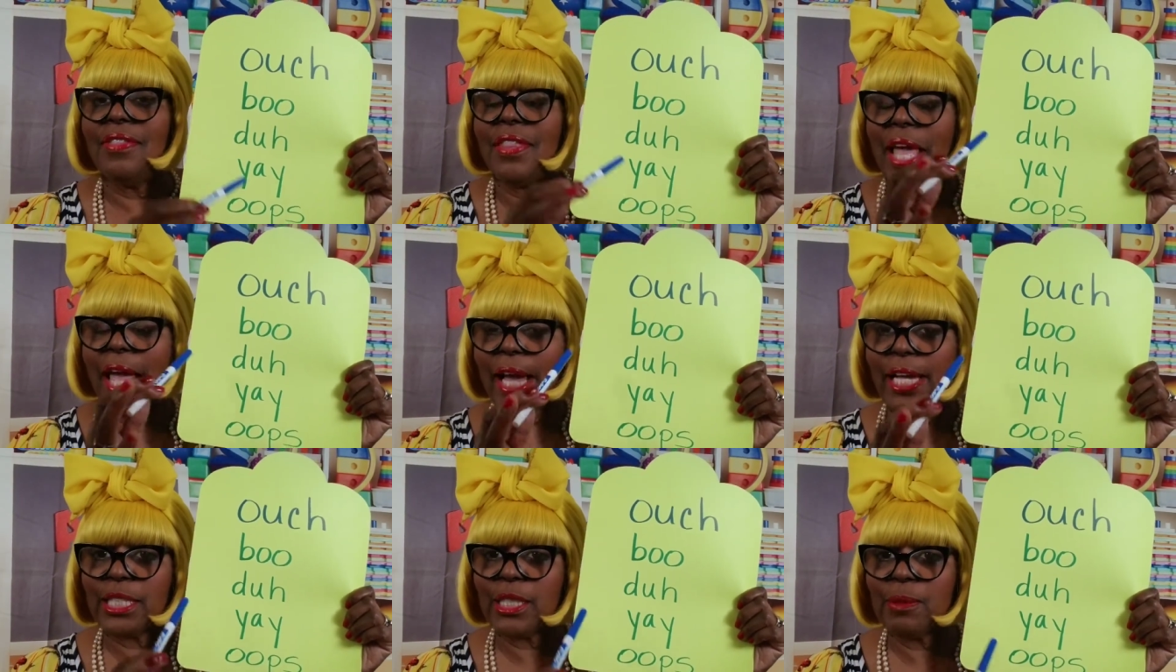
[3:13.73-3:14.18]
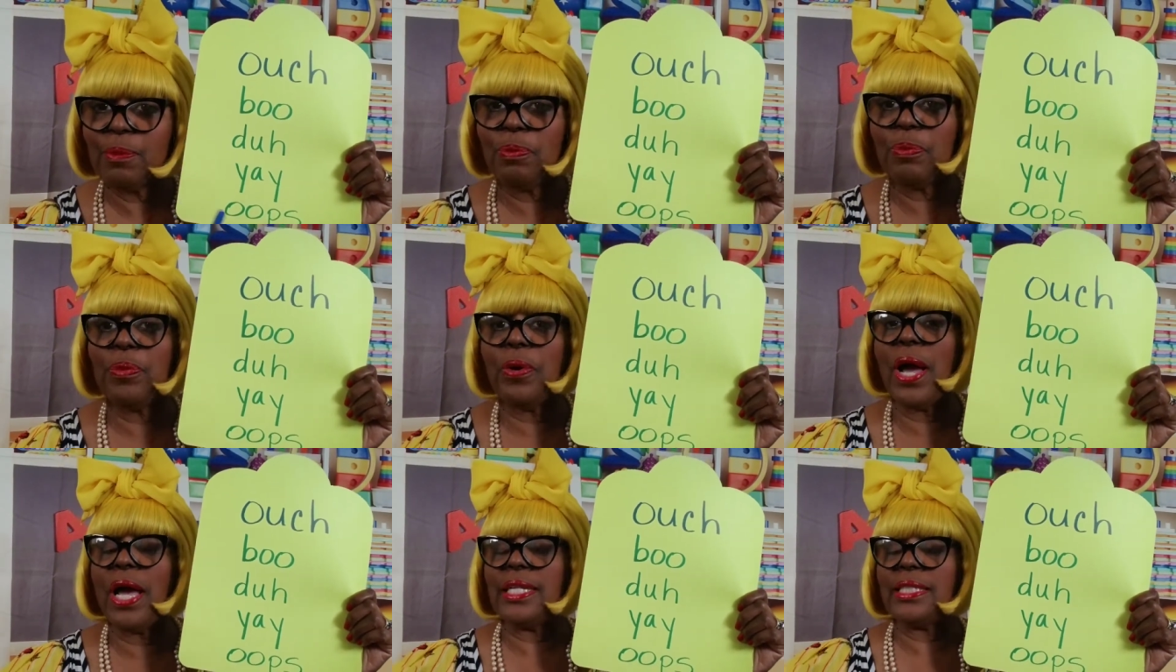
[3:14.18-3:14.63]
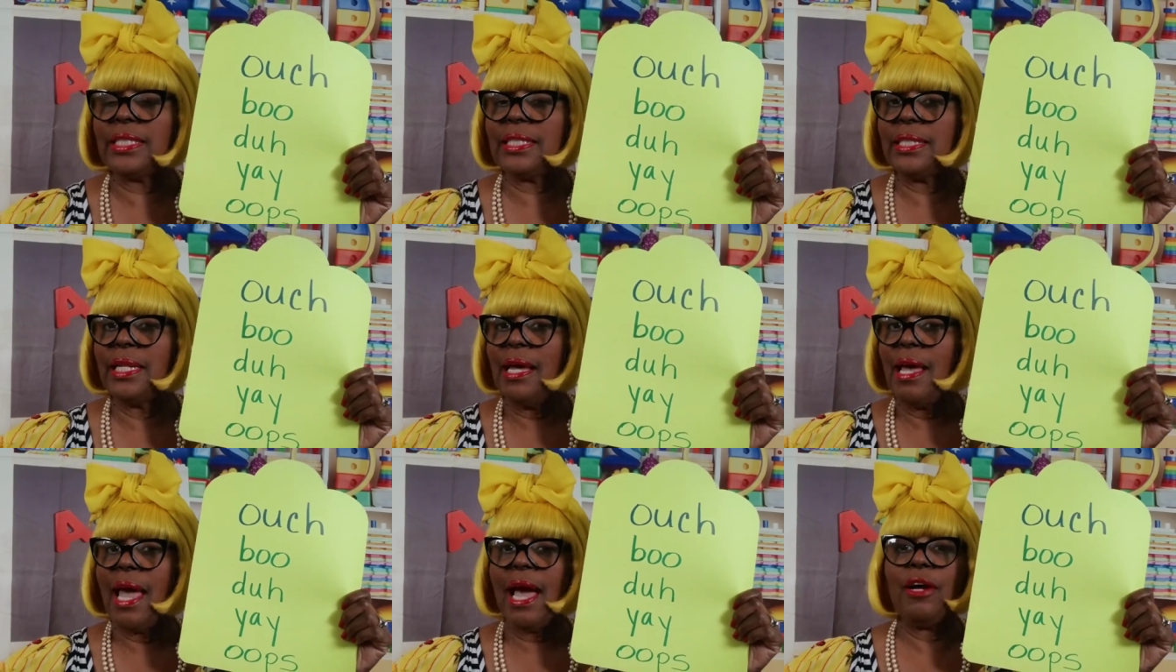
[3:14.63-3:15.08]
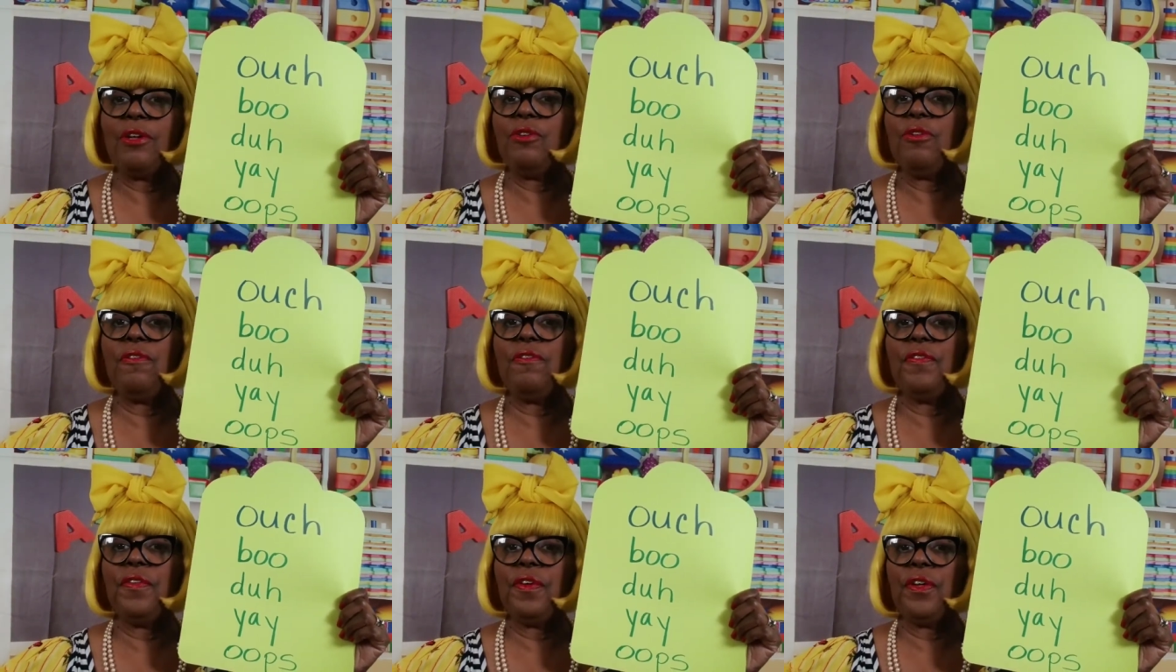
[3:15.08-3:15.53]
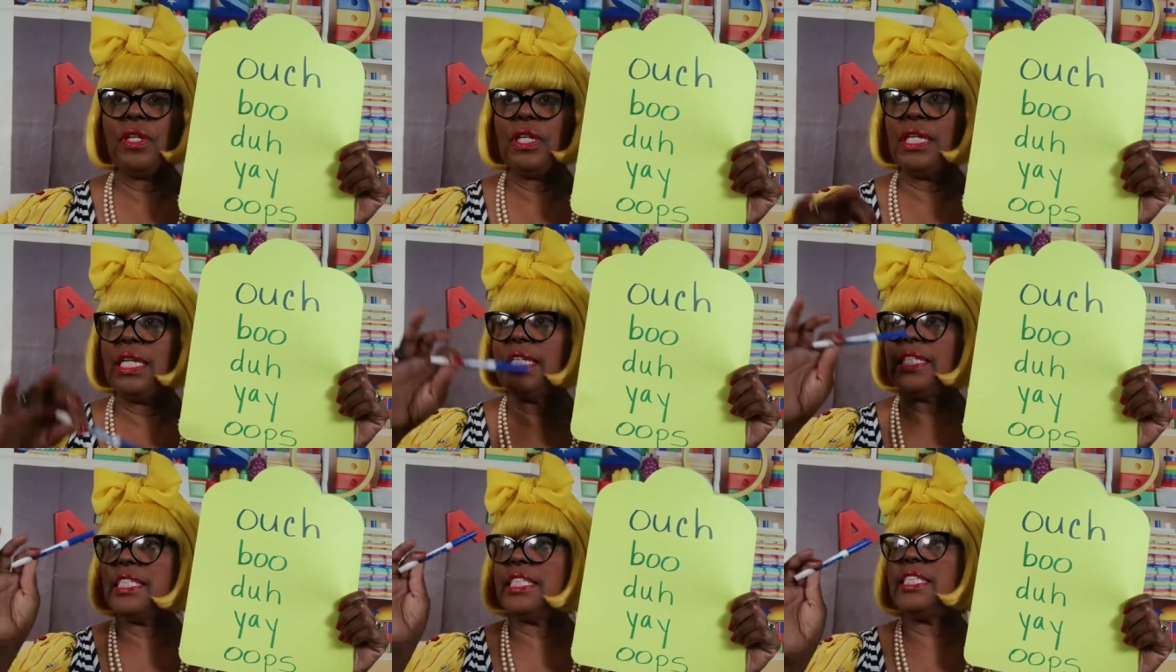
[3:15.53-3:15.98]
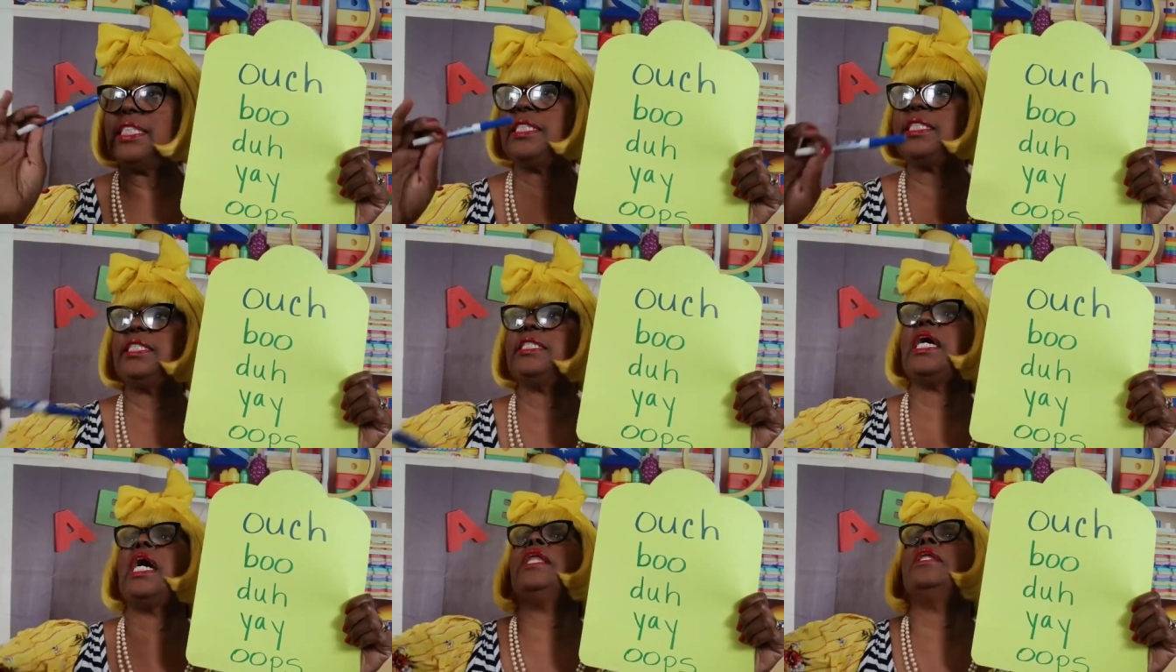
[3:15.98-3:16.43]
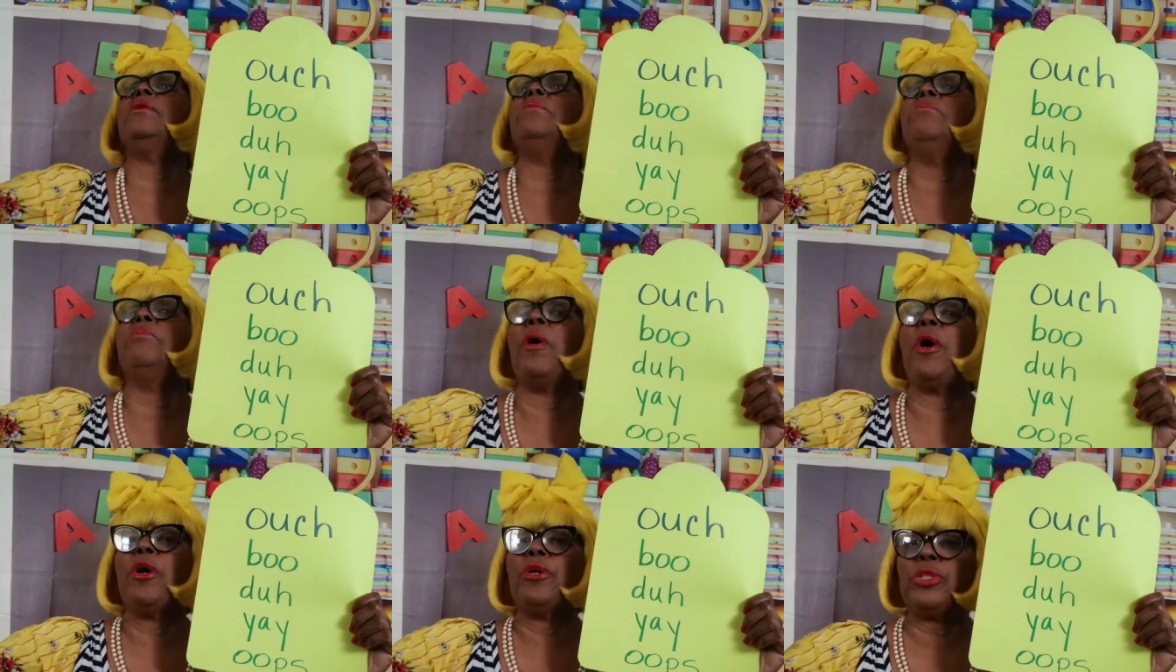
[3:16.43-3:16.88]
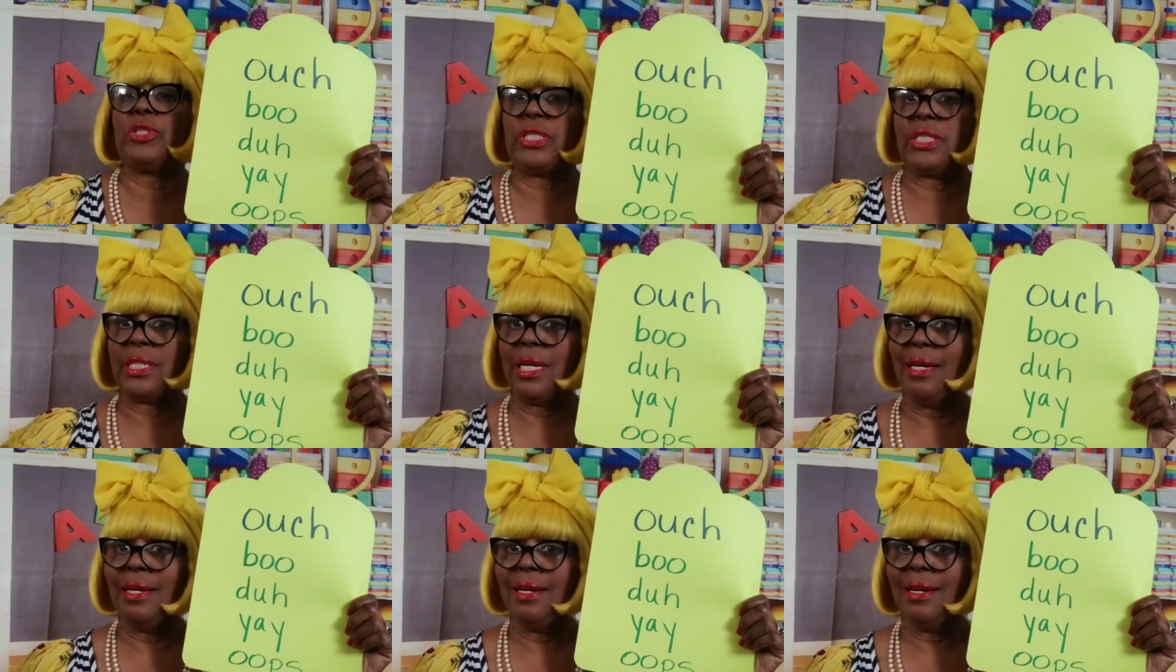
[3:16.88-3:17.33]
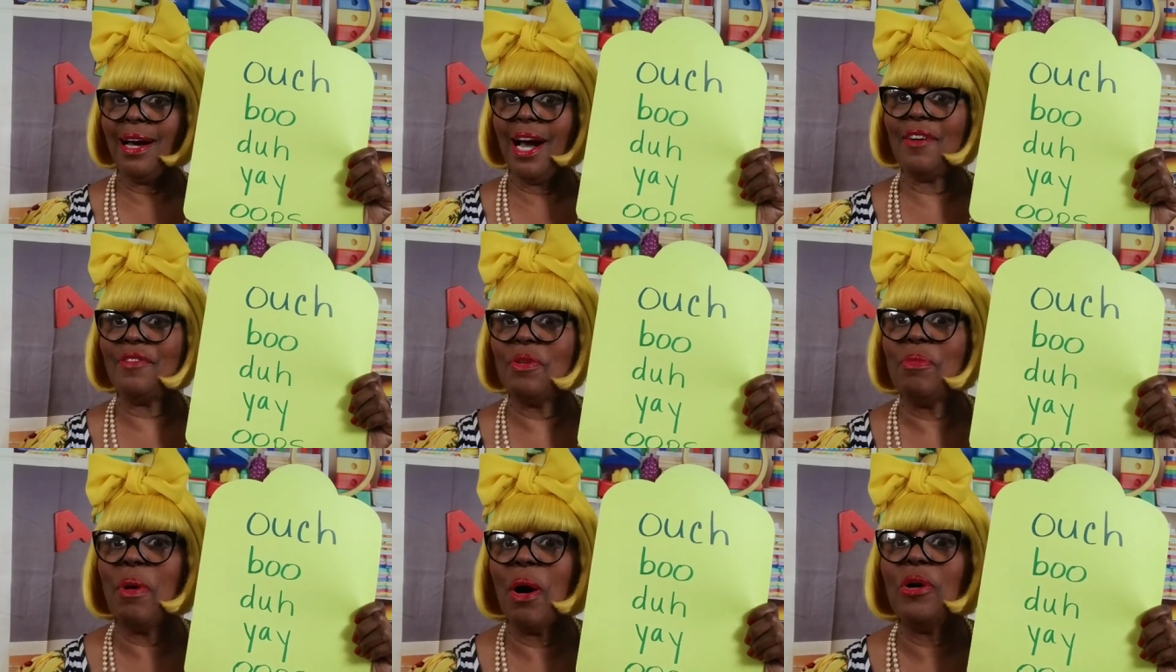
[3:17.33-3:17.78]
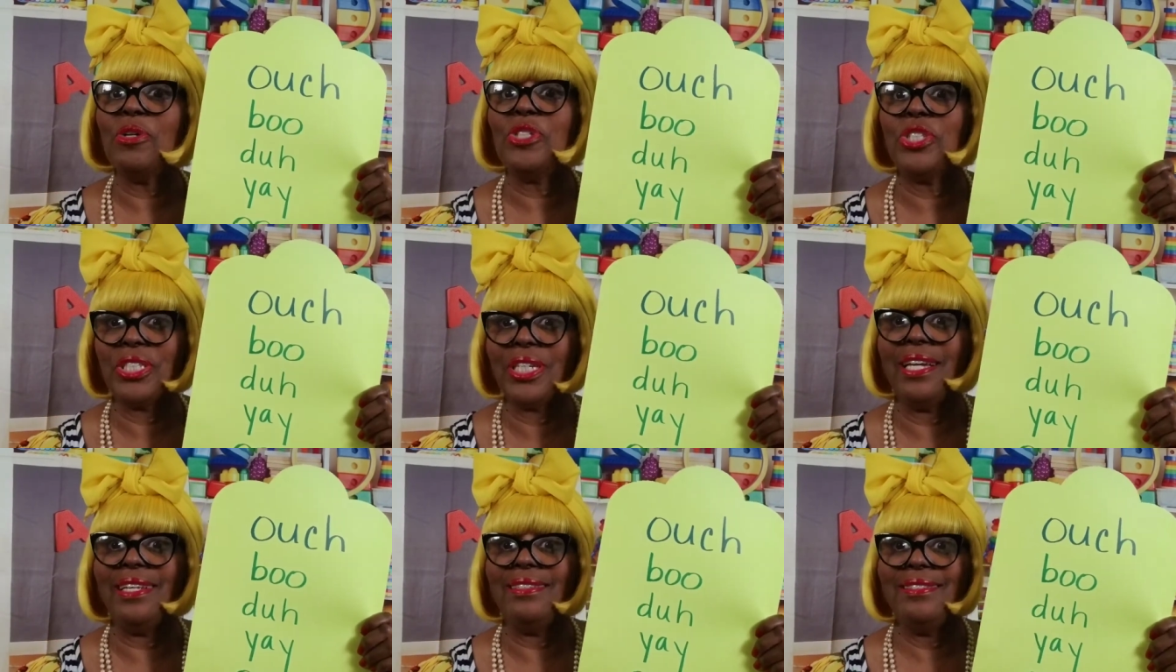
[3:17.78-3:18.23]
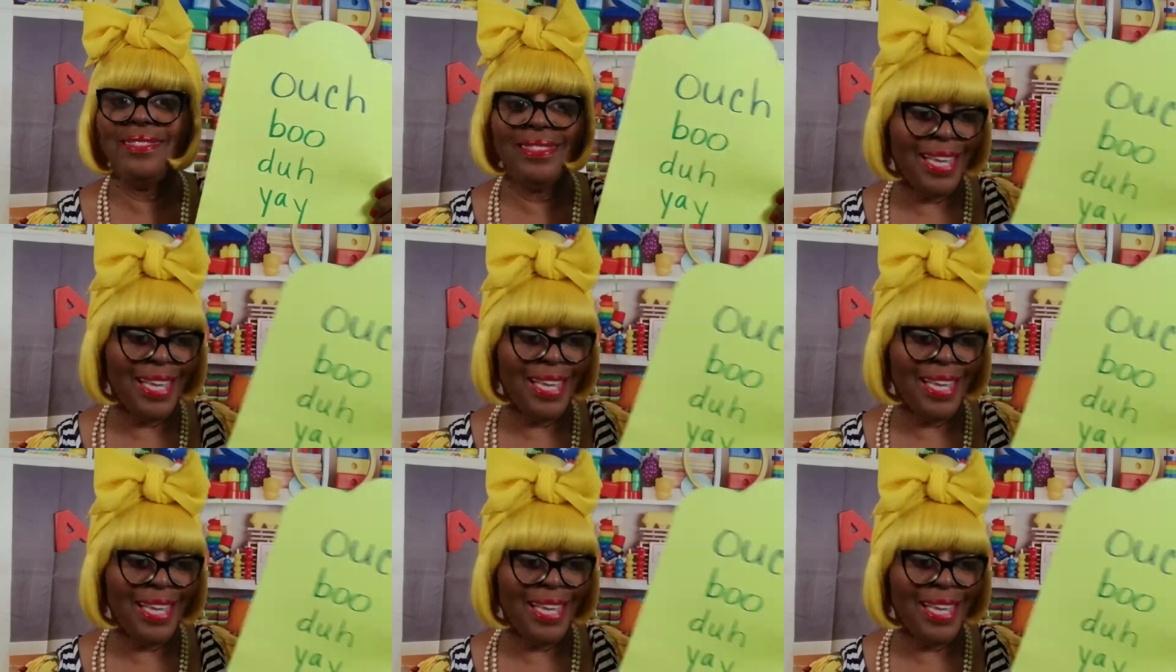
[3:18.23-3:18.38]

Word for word: They express how you feel in a sudden burst of emotion.